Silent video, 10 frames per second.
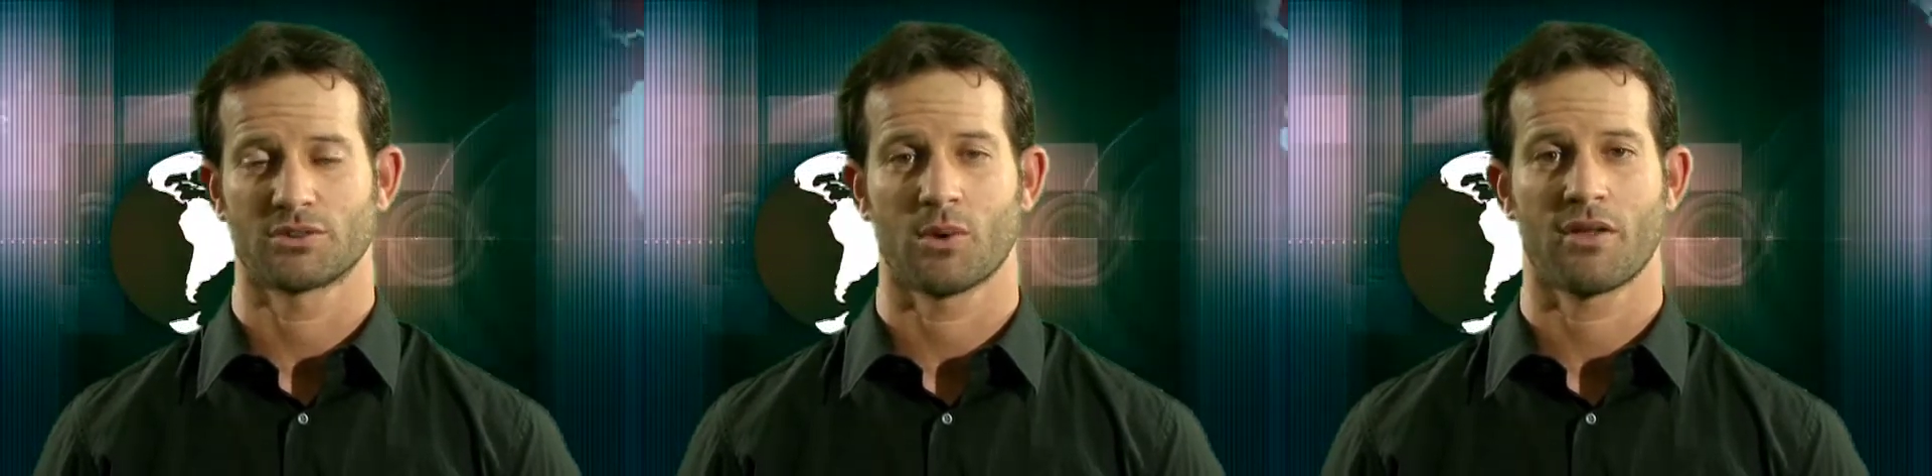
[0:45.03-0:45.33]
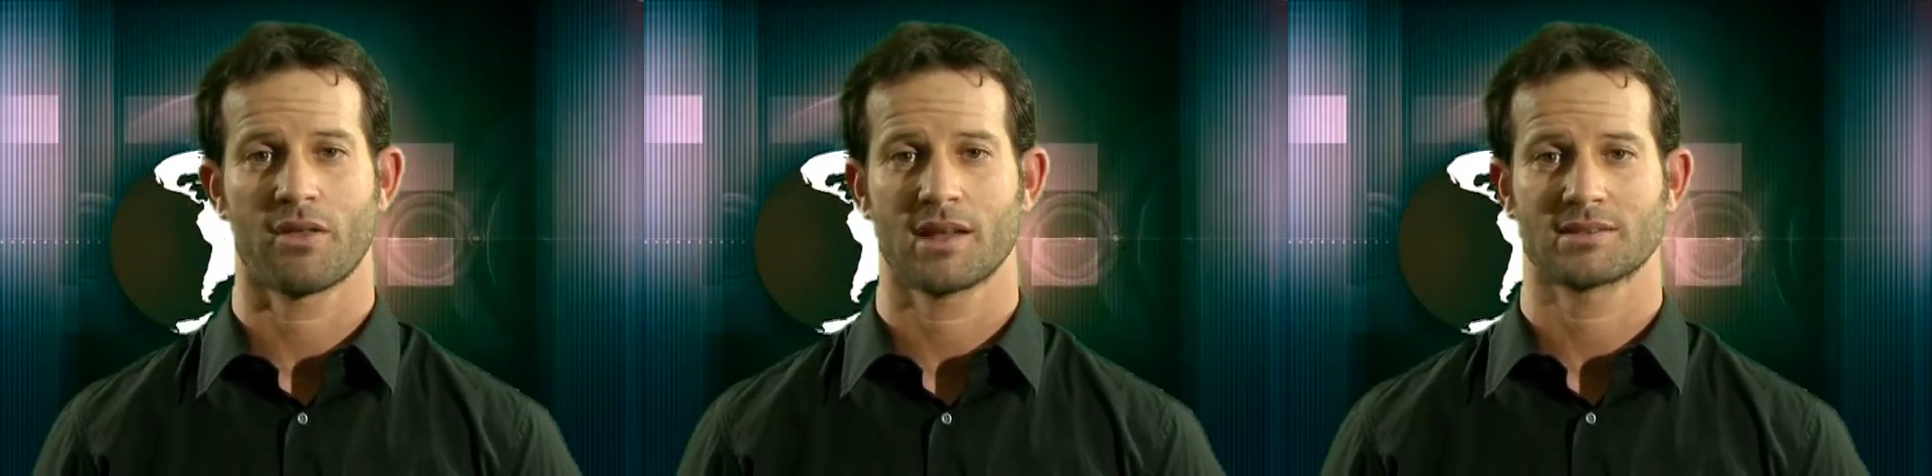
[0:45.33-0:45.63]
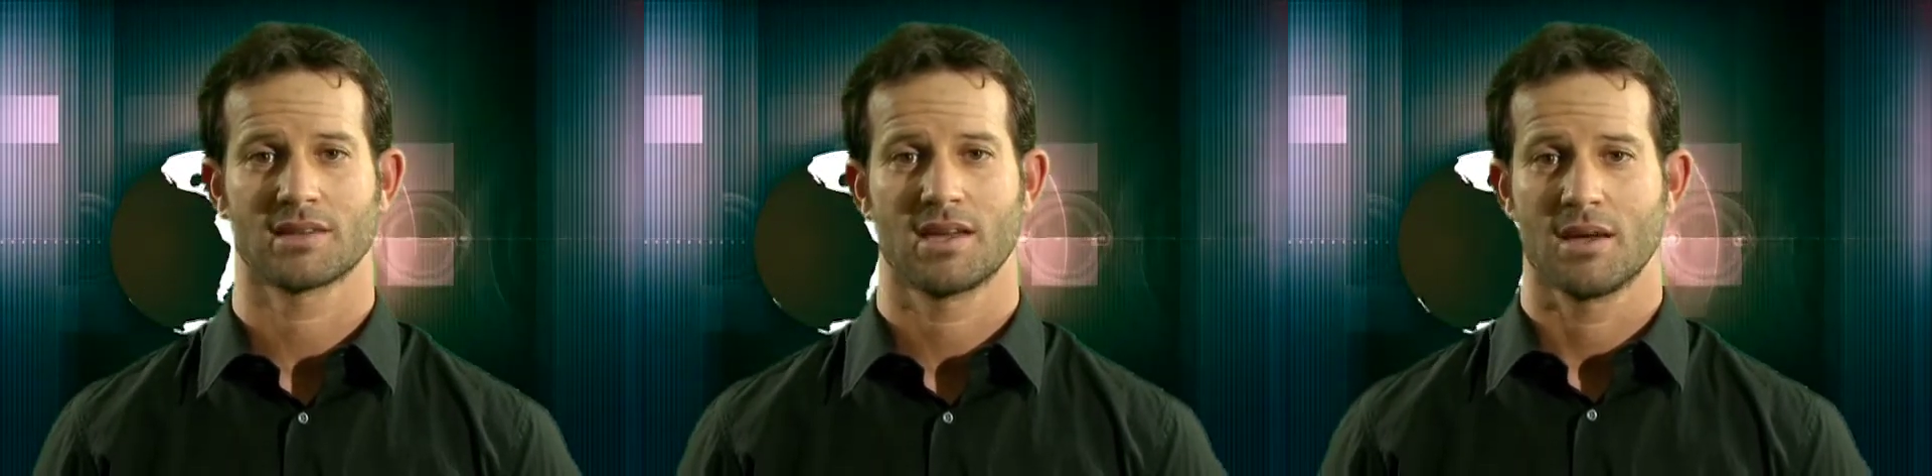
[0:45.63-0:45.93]
So whether
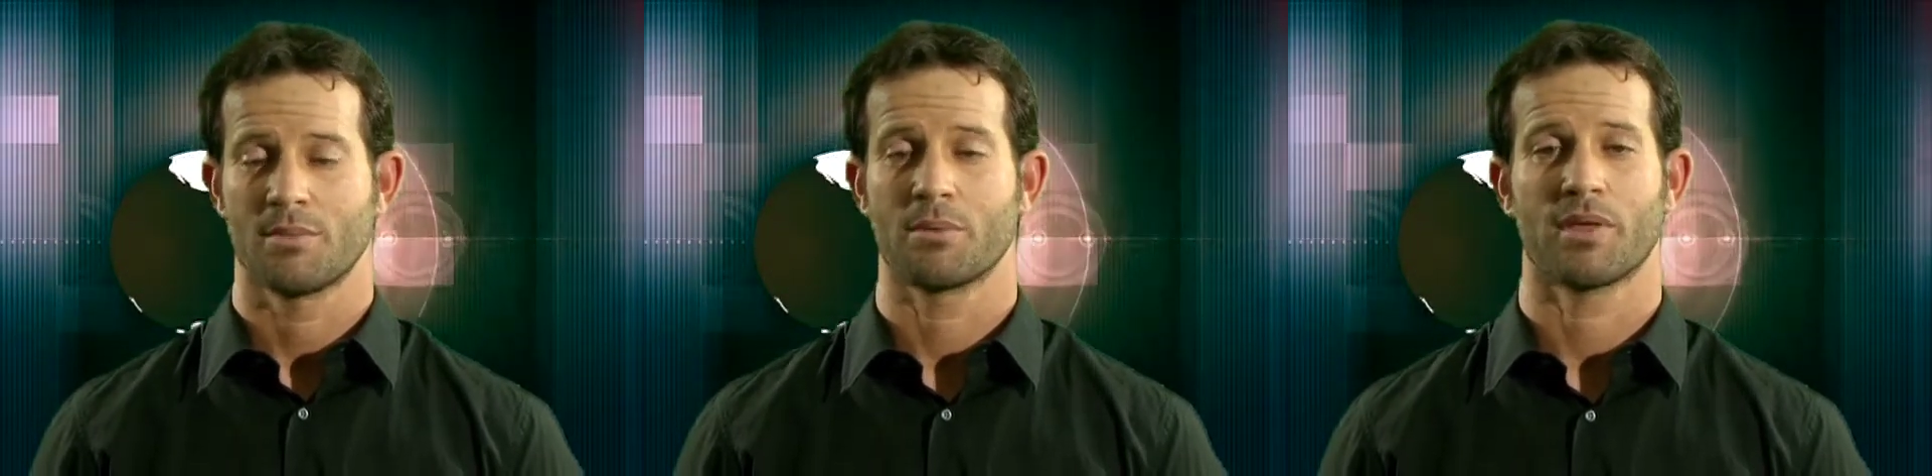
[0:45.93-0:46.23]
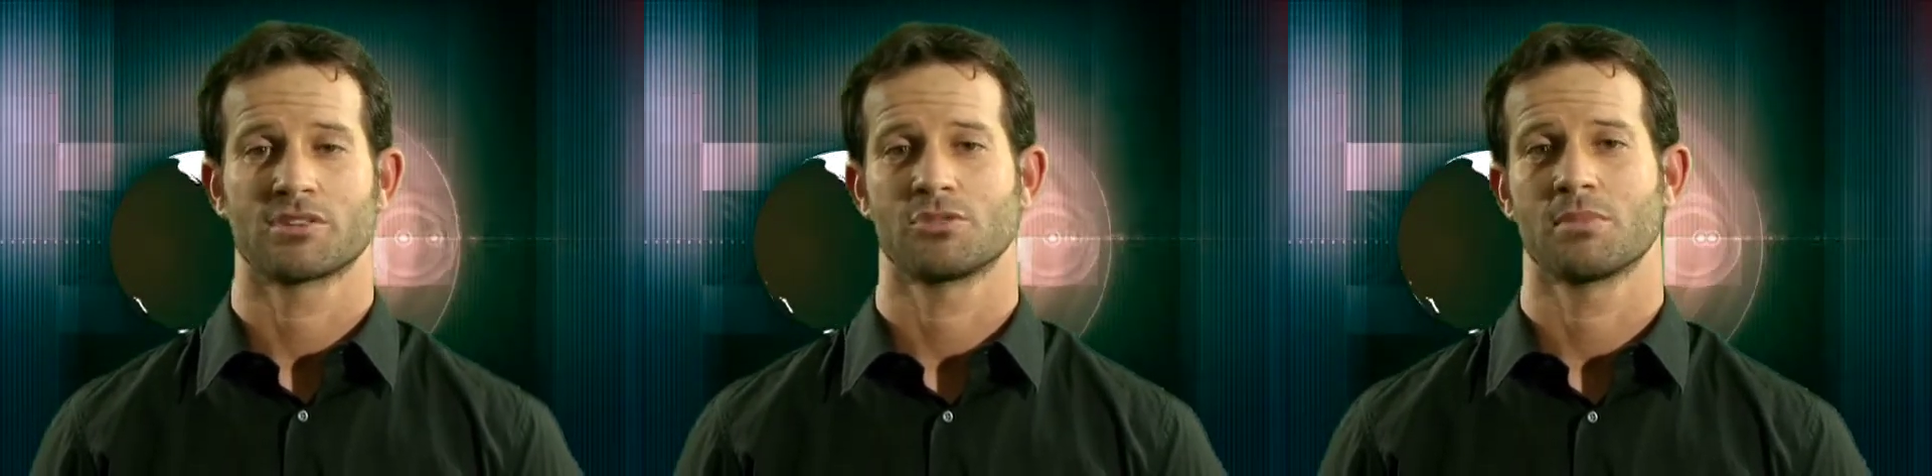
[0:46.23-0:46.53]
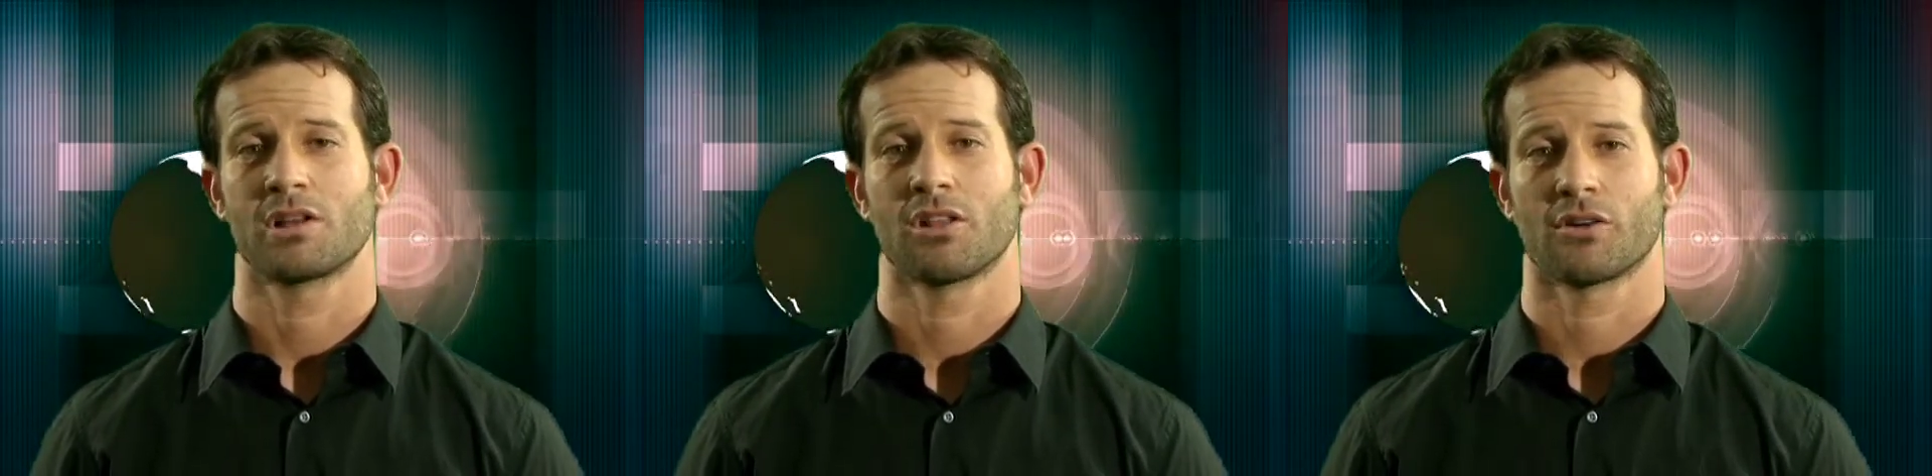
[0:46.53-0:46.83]
that's people that you
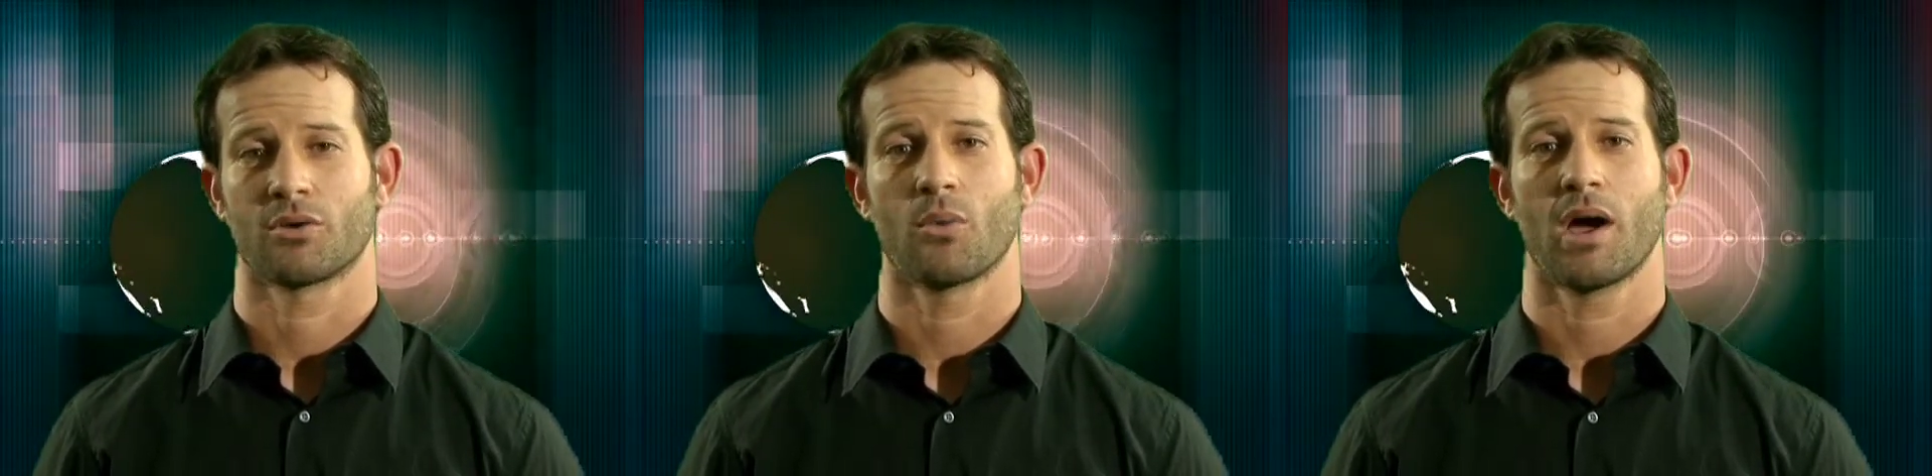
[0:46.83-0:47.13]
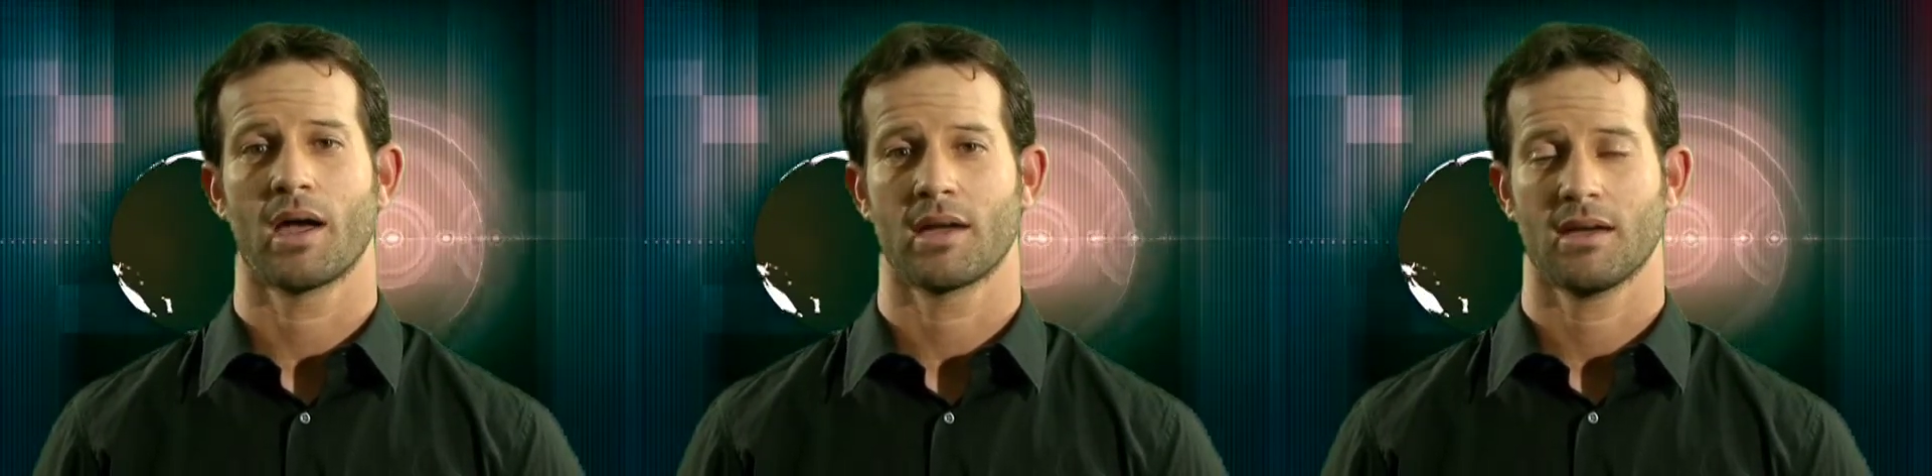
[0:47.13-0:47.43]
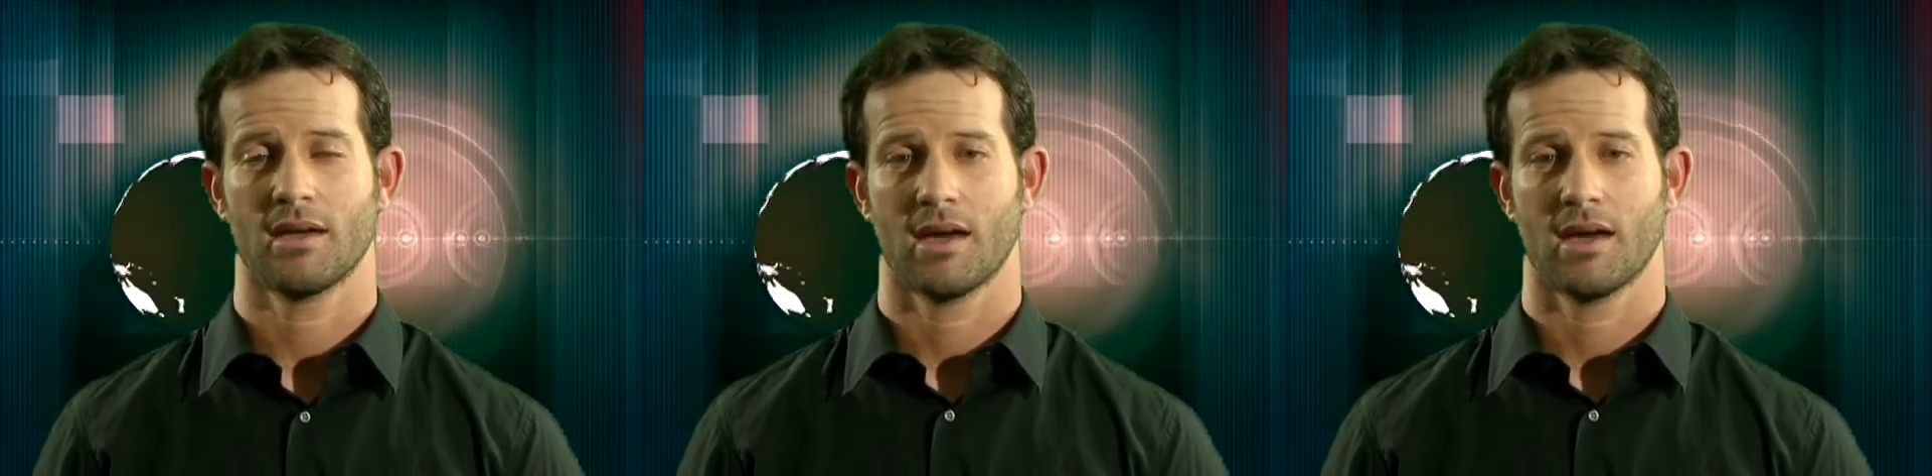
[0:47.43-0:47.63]
meet along the way